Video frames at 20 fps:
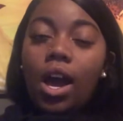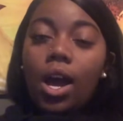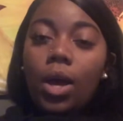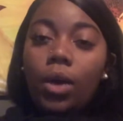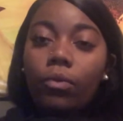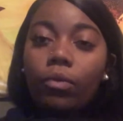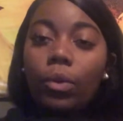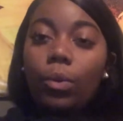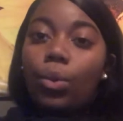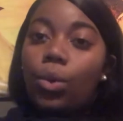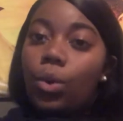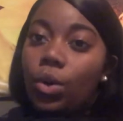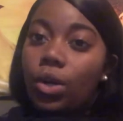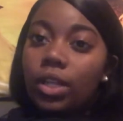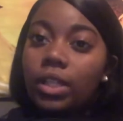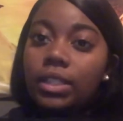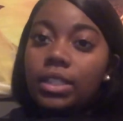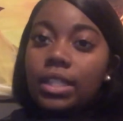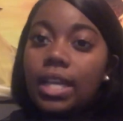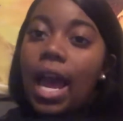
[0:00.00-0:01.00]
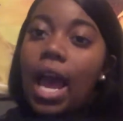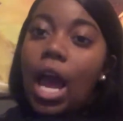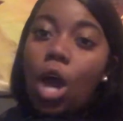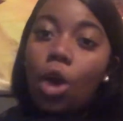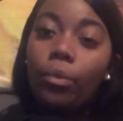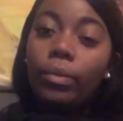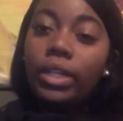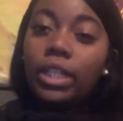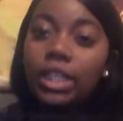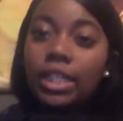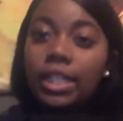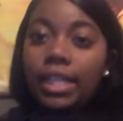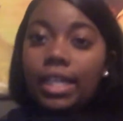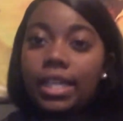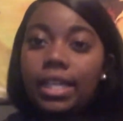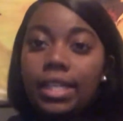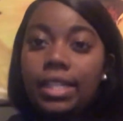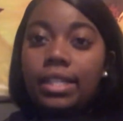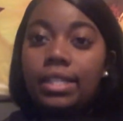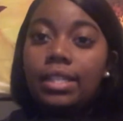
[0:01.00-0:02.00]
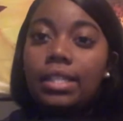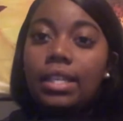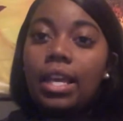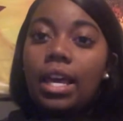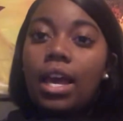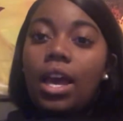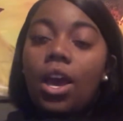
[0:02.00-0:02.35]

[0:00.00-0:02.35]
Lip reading: report how many kids